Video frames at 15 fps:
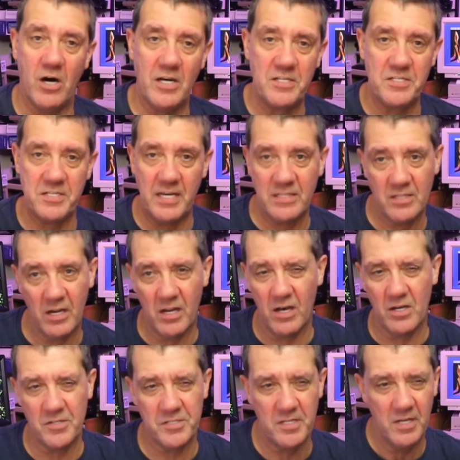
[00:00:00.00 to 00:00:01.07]
I sent the
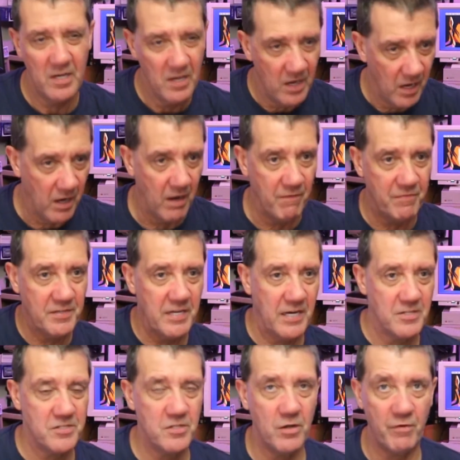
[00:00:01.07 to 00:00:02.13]
last half a
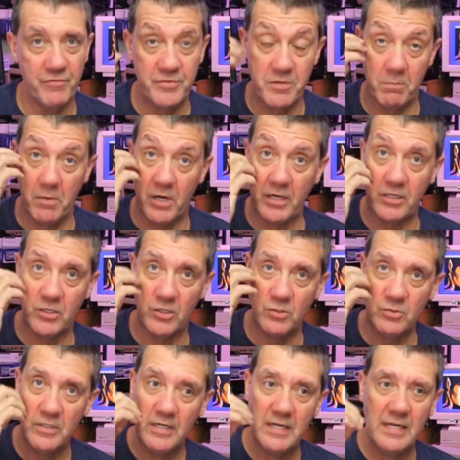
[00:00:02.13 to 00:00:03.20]
dozen off to
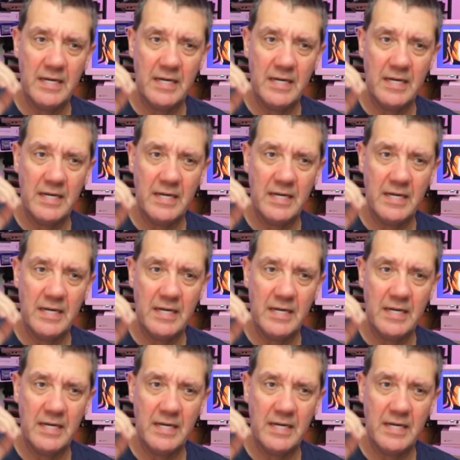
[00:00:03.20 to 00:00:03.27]
Michael.